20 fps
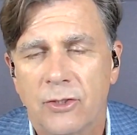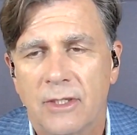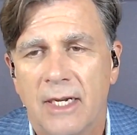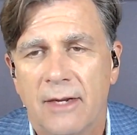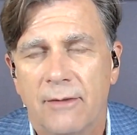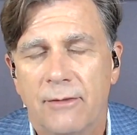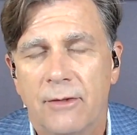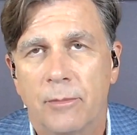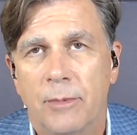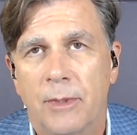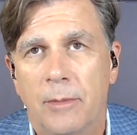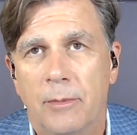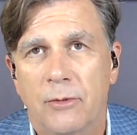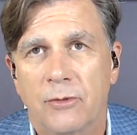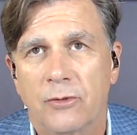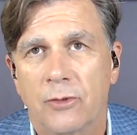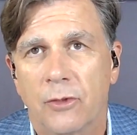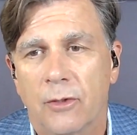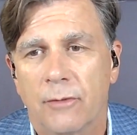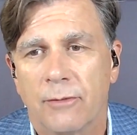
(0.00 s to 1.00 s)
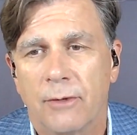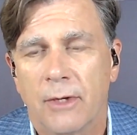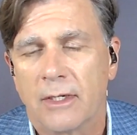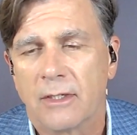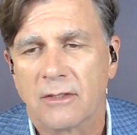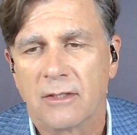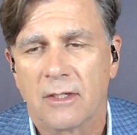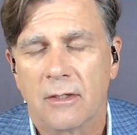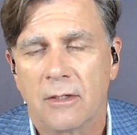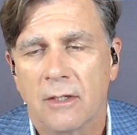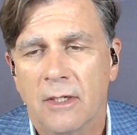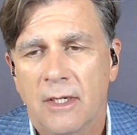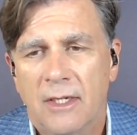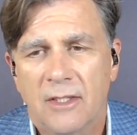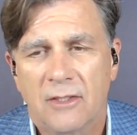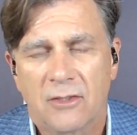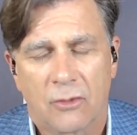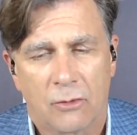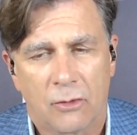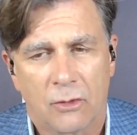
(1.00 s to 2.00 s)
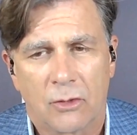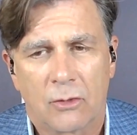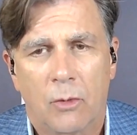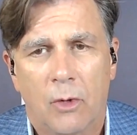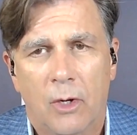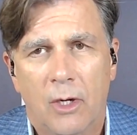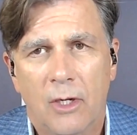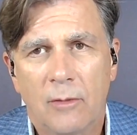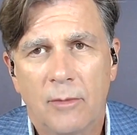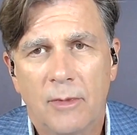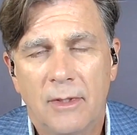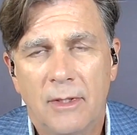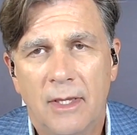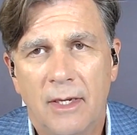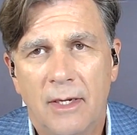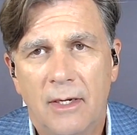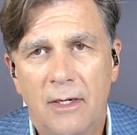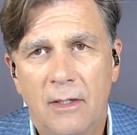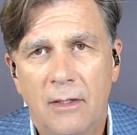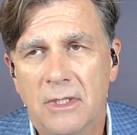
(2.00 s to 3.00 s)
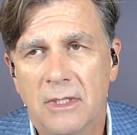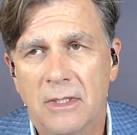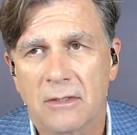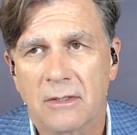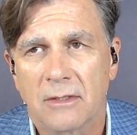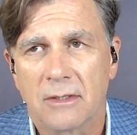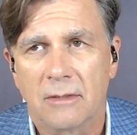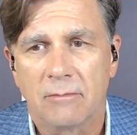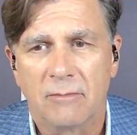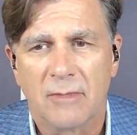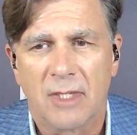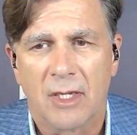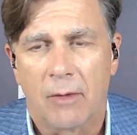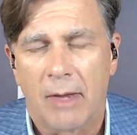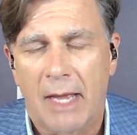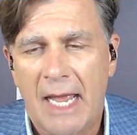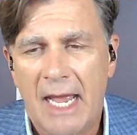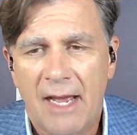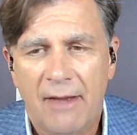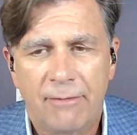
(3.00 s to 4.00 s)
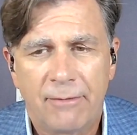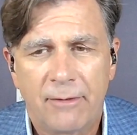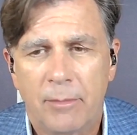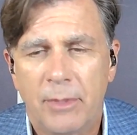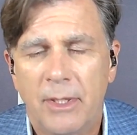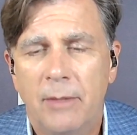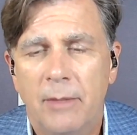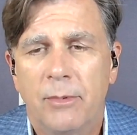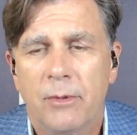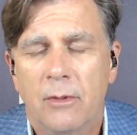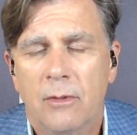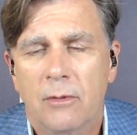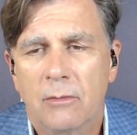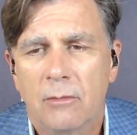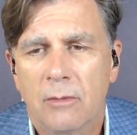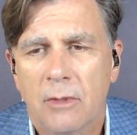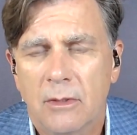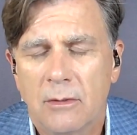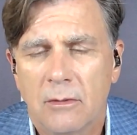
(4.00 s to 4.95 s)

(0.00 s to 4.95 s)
to have their people certified? Is there a requirement there? Is it, half the people?